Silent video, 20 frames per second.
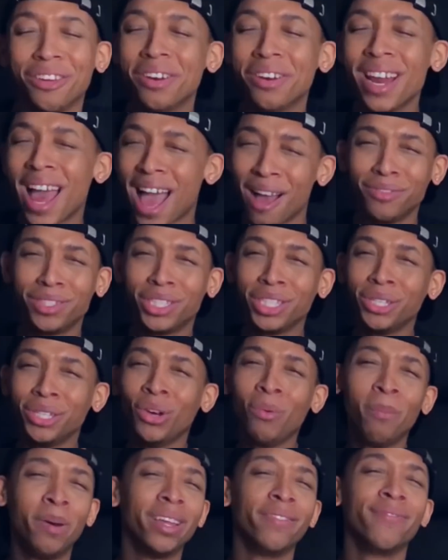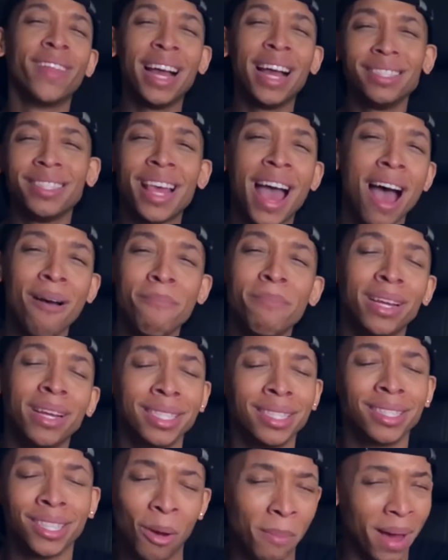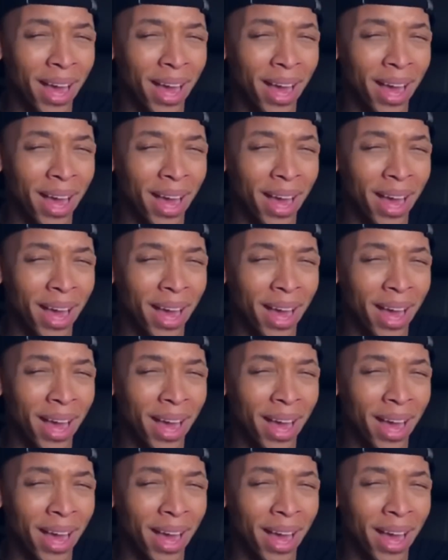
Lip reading: you didn't have to, but that tap means so